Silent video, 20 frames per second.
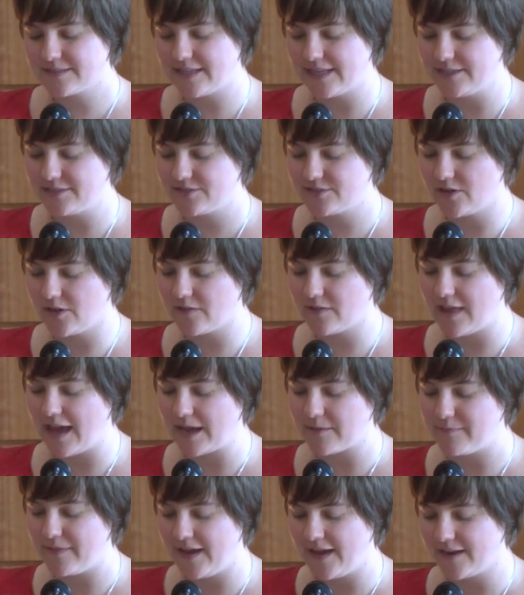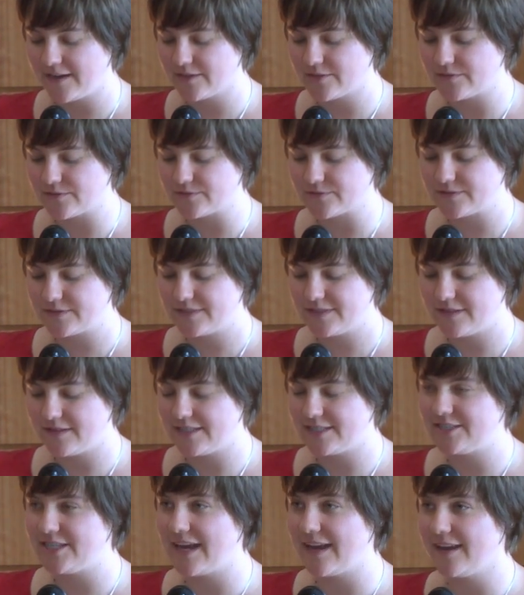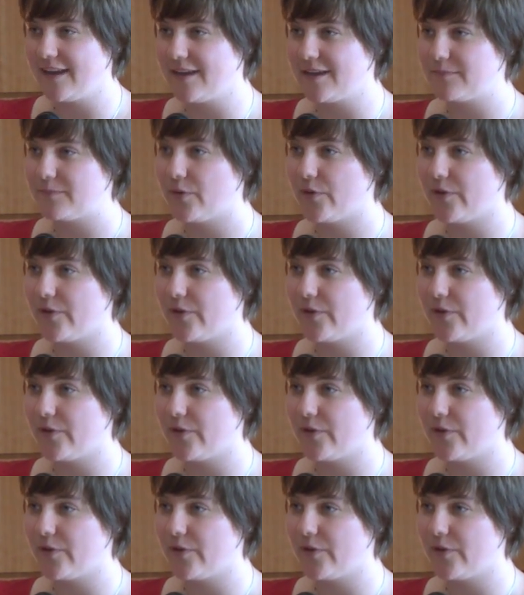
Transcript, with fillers: clenched on like barnacles to the jetty at